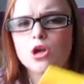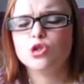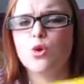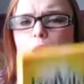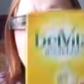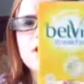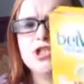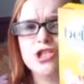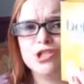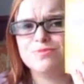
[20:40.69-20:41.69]
So I've
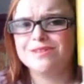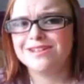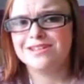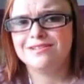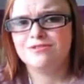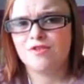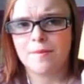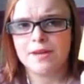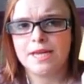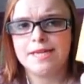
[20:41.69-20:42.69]
literally just been
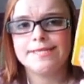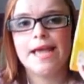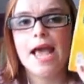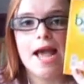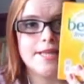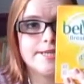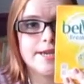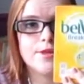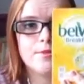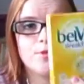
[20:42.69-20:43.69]
grabbing these and
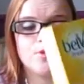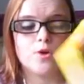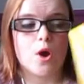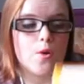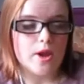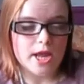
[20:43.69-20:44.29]
taking them on the go.